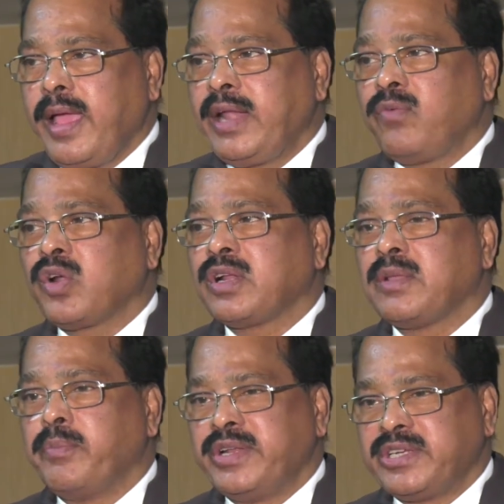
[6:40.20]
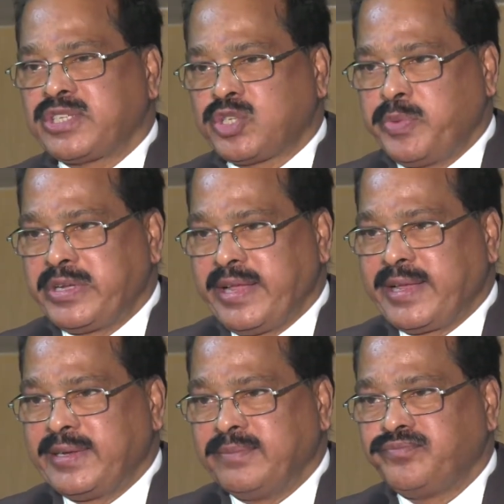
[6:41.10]
and what are the measures to be
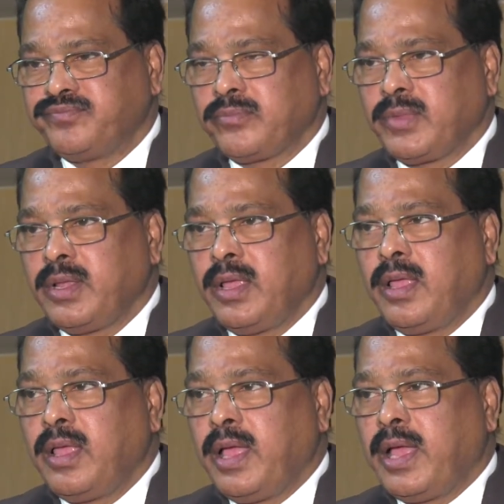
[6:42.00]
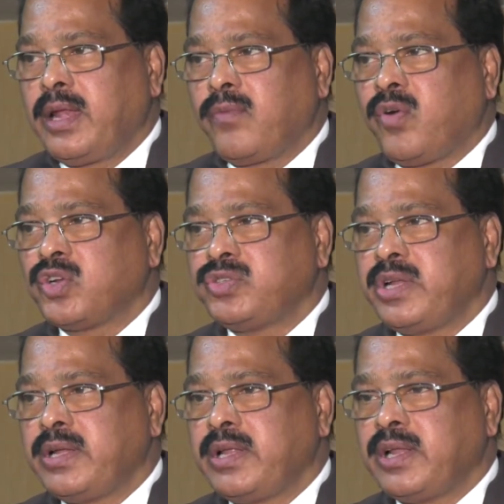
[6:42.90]
taken. And
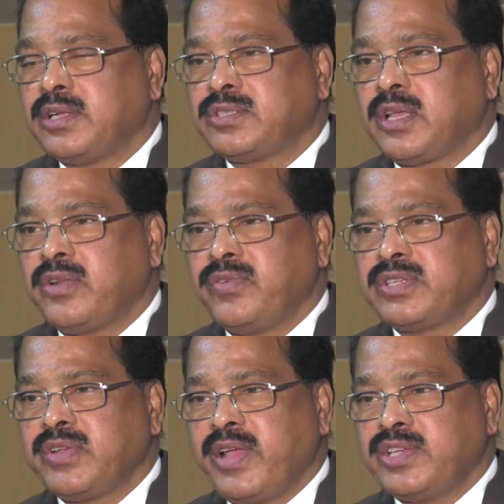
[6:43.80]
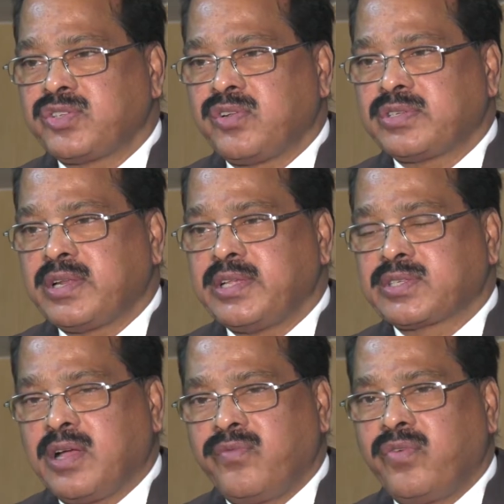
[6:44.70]
fortunately, Nalsar University Vice Chancellor has
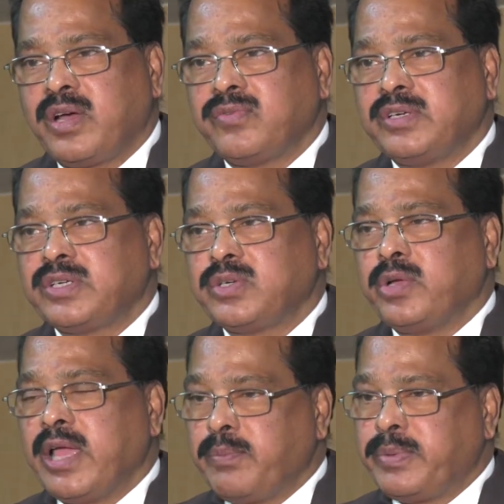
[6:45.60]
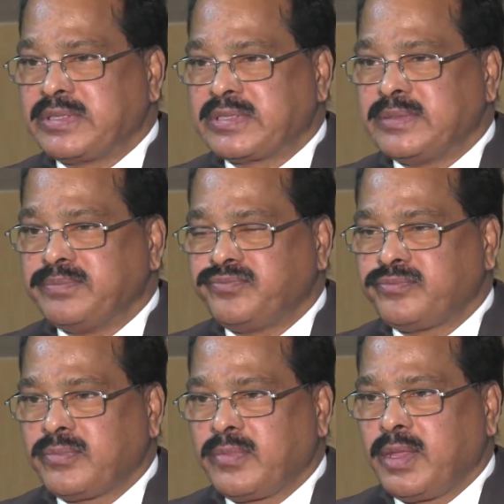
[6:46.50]
come forward to help us.
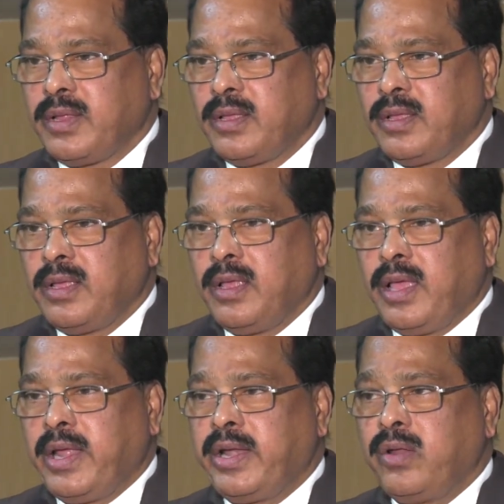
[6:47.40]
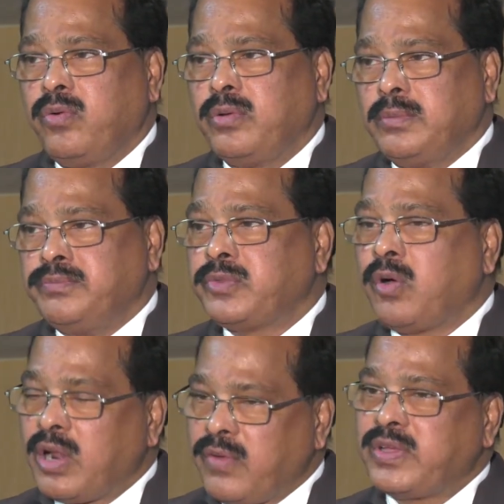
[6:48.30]
And
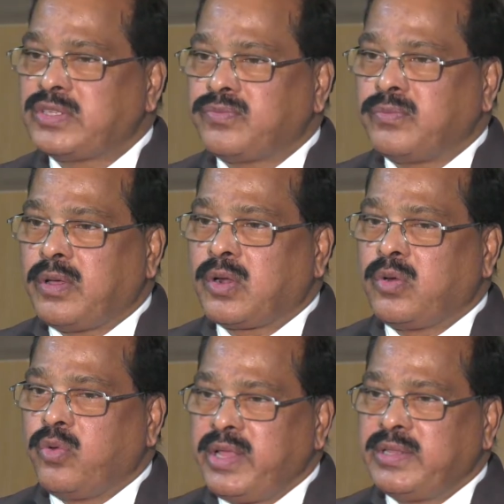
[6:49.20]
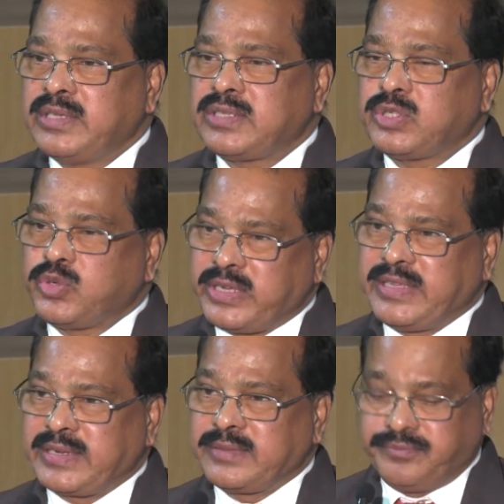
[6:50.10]
all of us are doing this
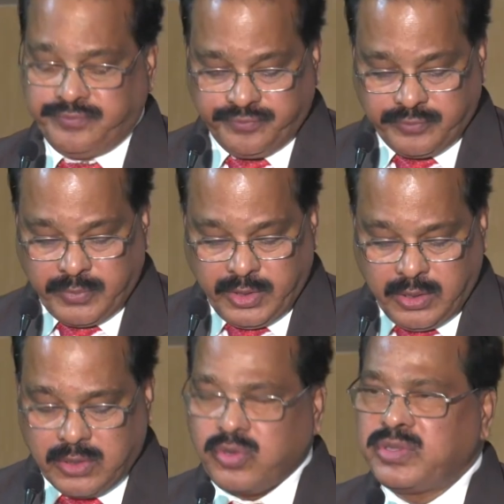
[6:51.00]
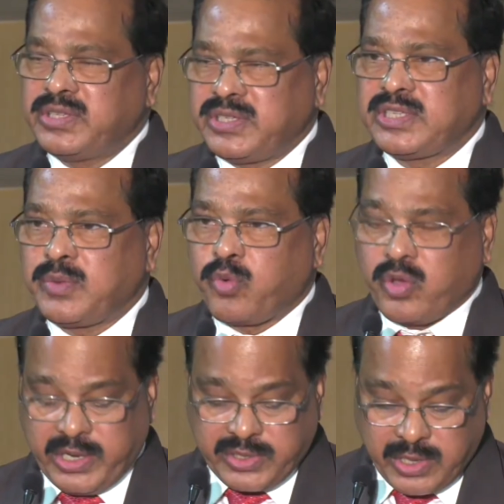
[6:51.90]
together. So this is in
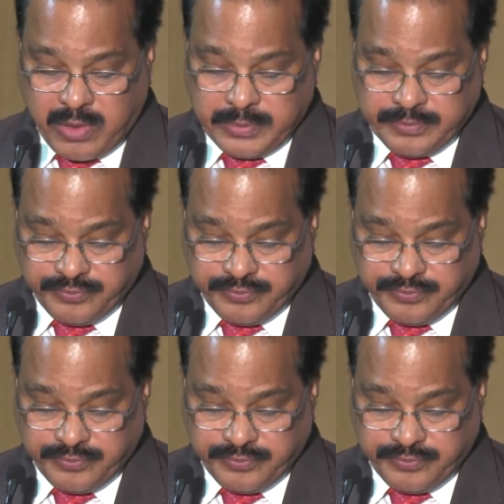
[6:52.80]
progress now.